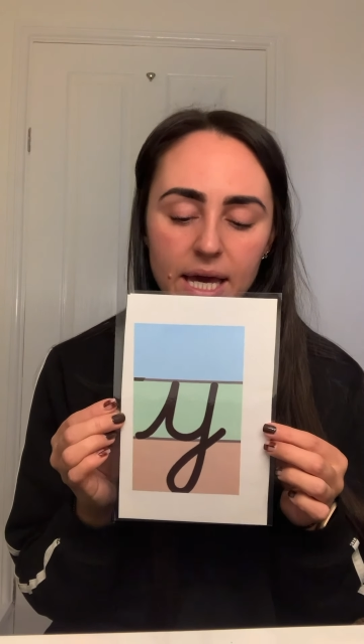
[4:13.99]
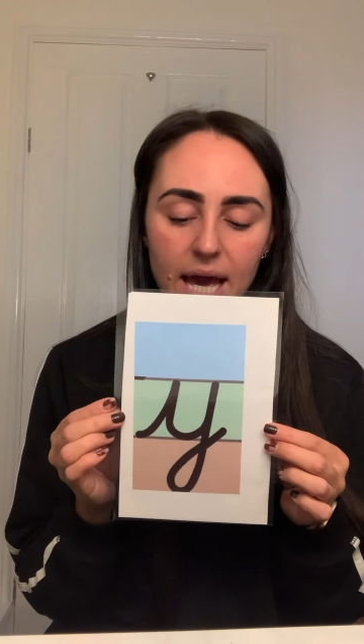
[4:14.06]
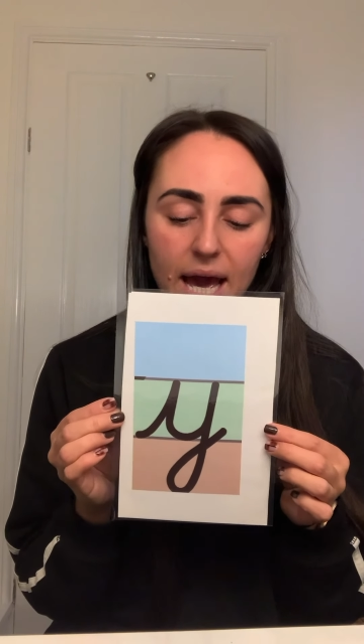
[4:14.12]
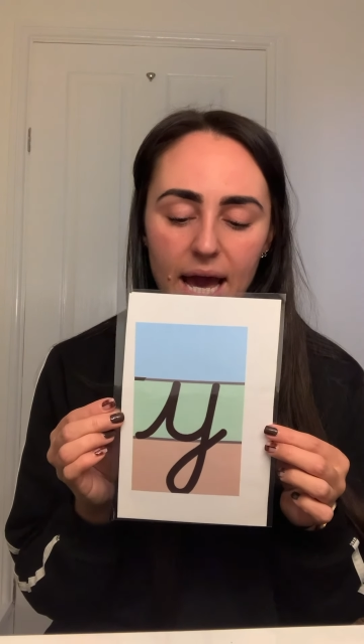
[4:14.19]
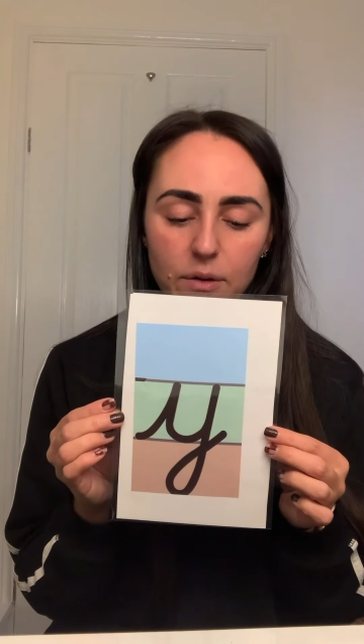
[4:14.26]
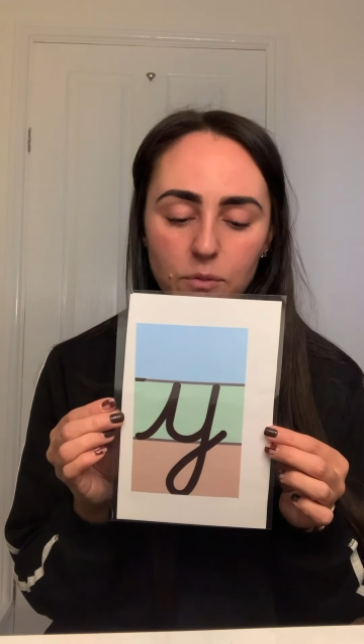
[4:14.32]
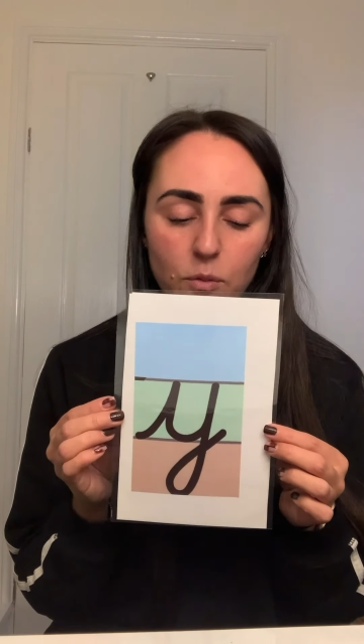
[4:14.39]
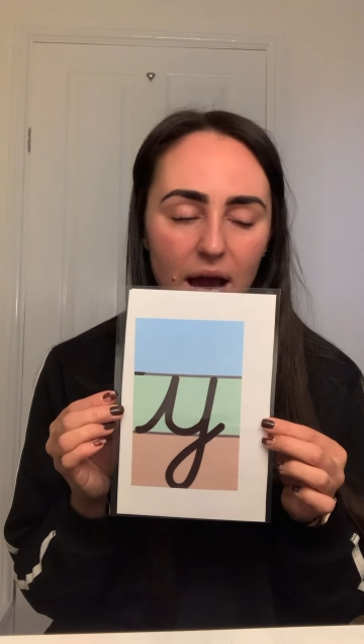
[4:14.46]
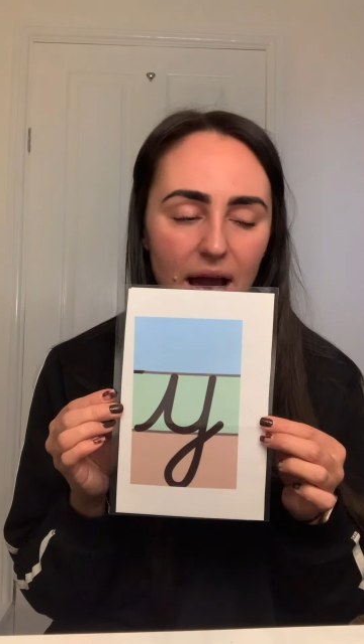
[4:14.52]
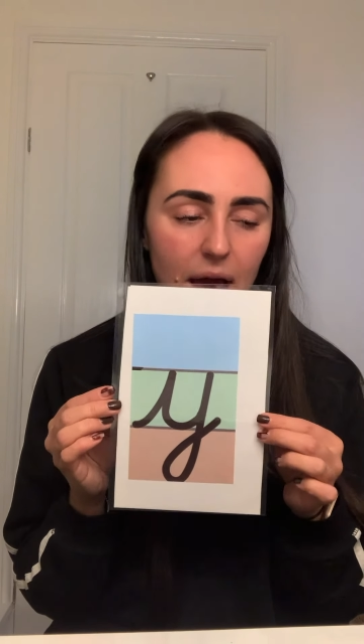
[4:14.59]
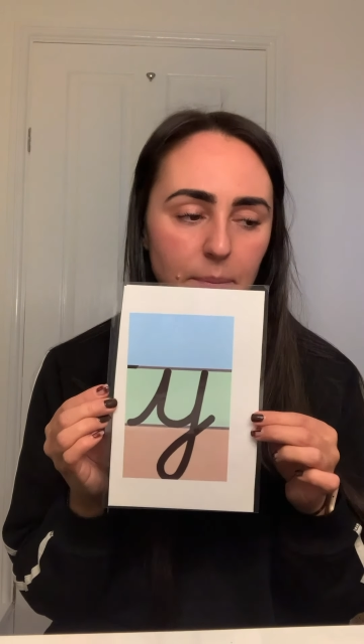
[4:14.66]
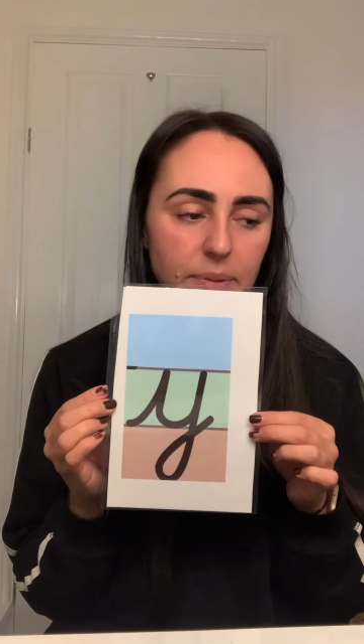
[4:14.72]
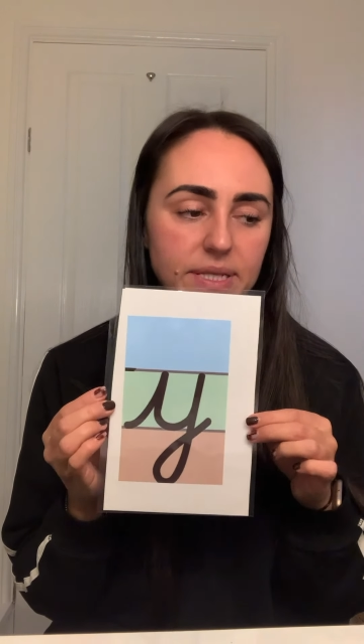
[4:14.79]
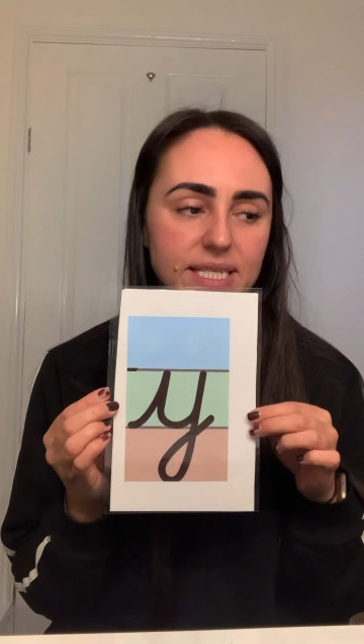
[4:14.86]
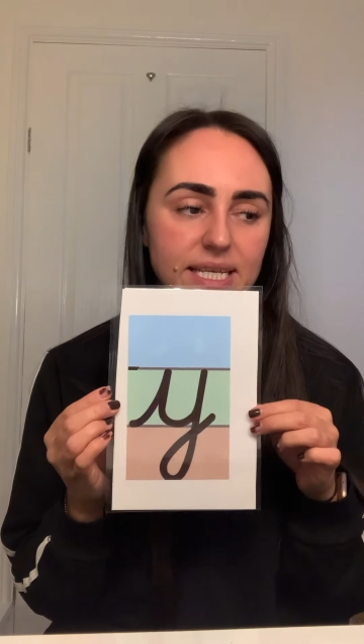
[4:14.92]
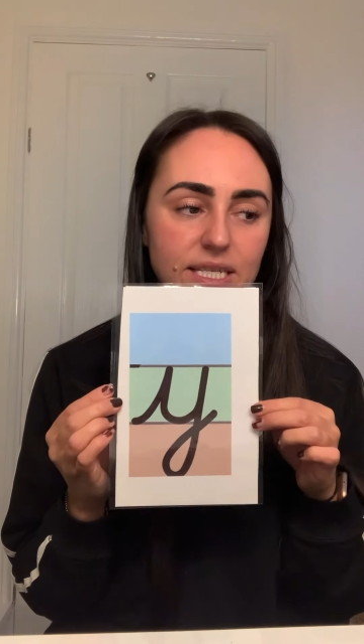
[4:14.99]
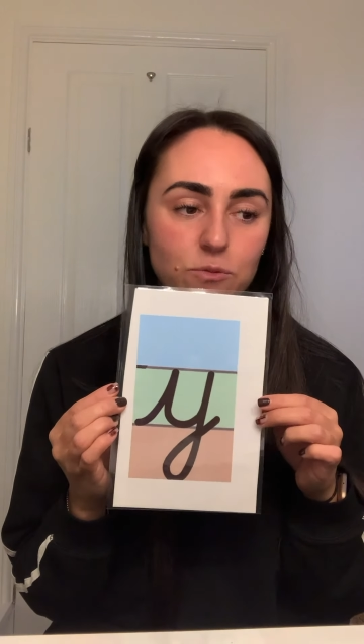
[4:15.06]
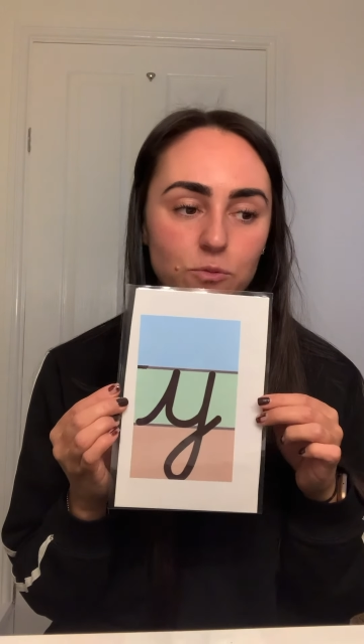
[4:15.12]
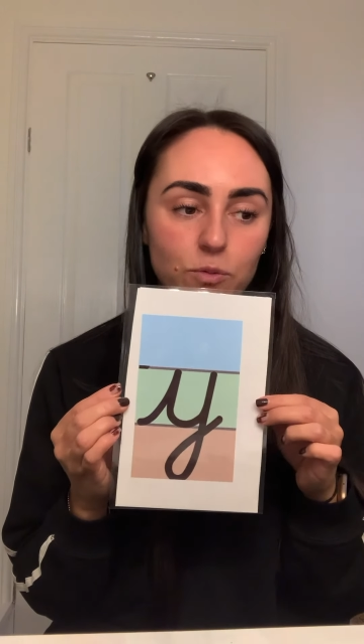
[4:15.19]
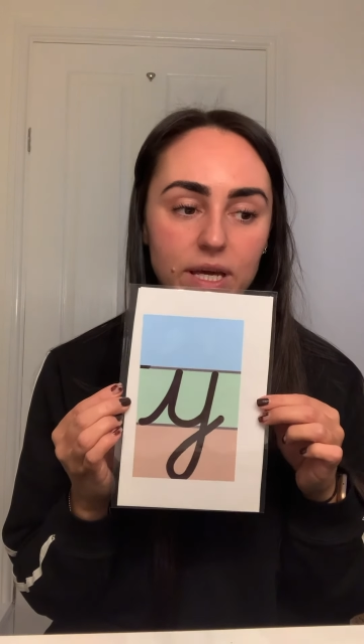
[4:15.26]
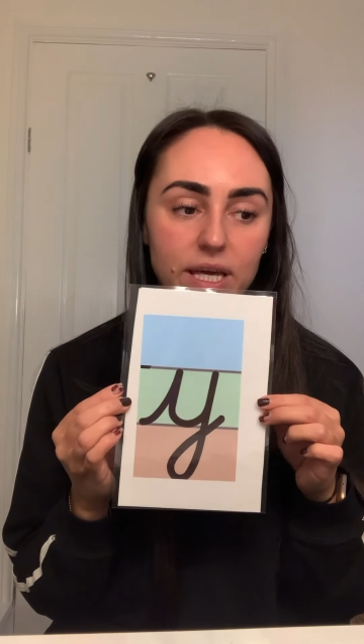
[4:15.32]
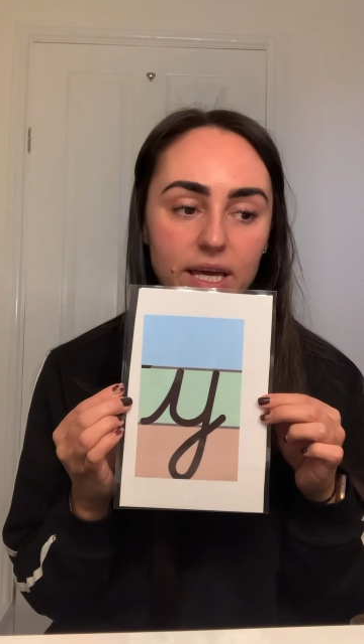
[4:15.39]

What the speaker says: And what happens is we